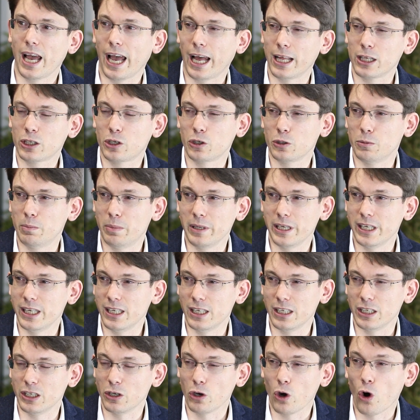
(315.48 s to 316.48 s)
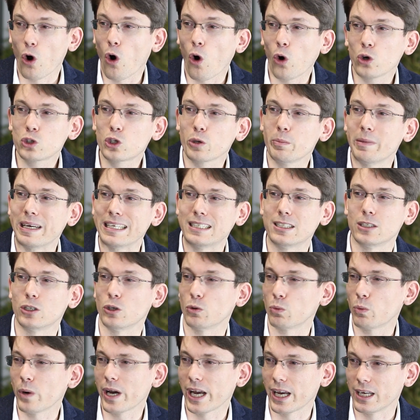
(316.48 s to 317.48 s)
and could be automated
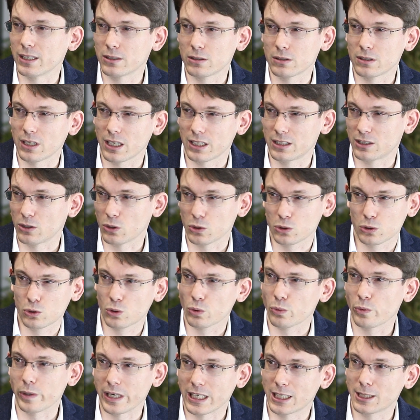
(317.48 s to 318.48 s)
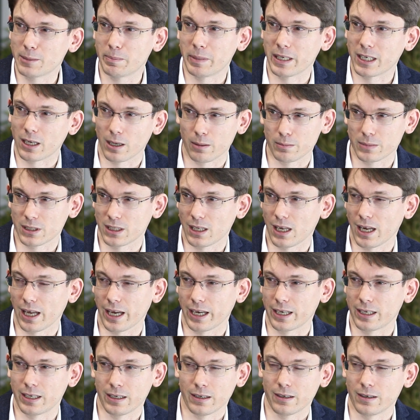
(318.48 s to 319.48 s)
away, so that those 2 weeks becomes
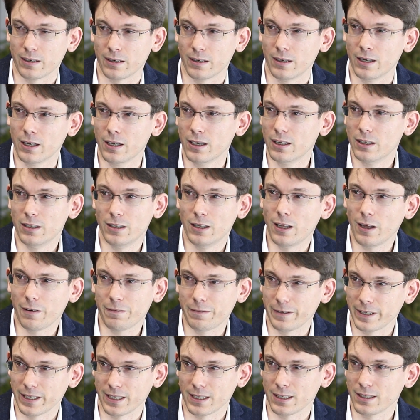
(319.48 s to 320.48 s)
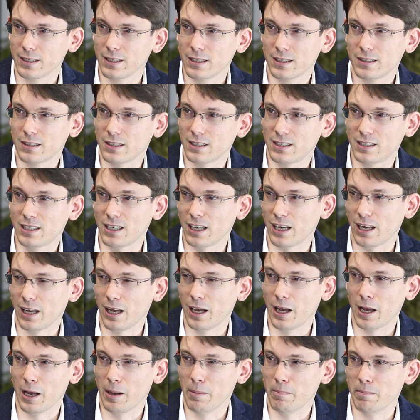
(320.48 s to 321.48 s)
like nothing.
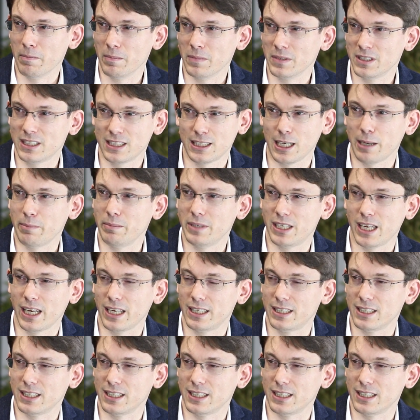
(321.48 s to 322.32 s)
Same day